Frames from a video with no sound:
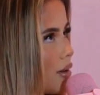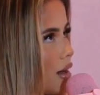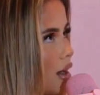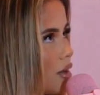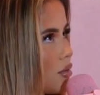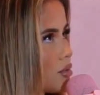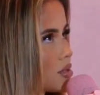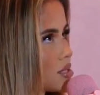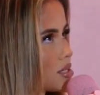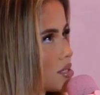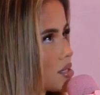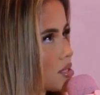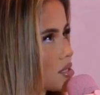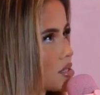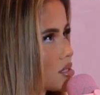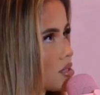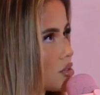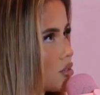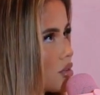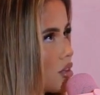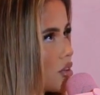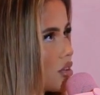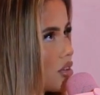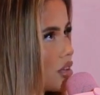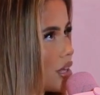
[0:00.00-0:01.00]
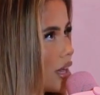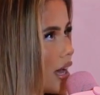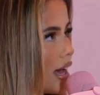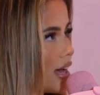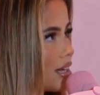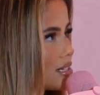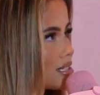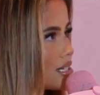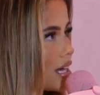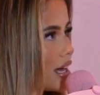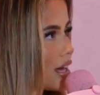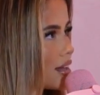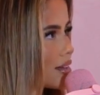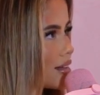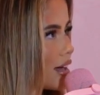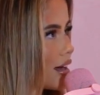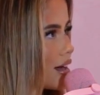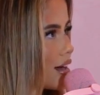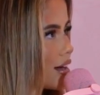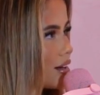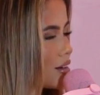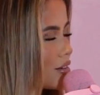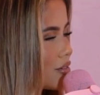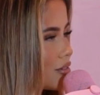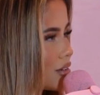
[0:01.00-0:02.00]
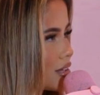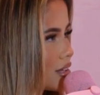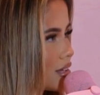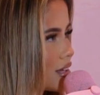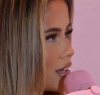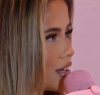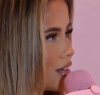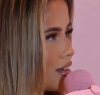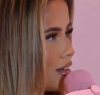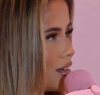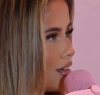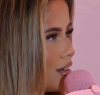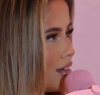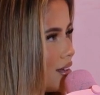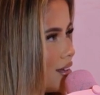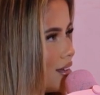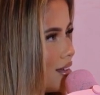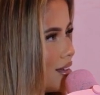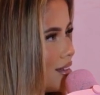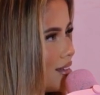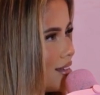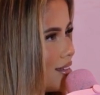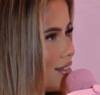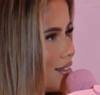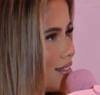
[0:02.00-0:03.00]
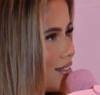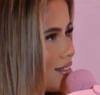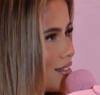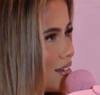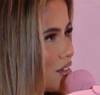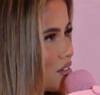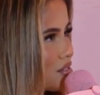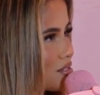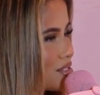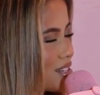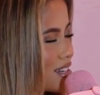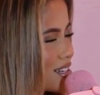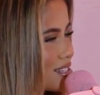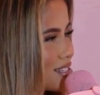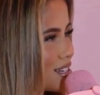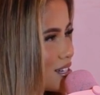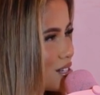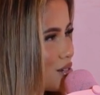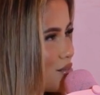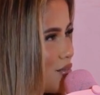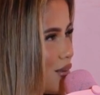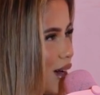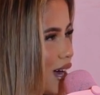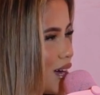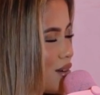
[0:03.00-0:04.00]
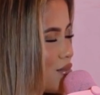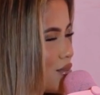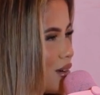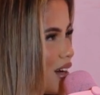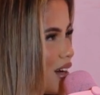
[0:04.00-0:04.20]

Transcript: was still only 18. Like I didn't really. I was like such a baby.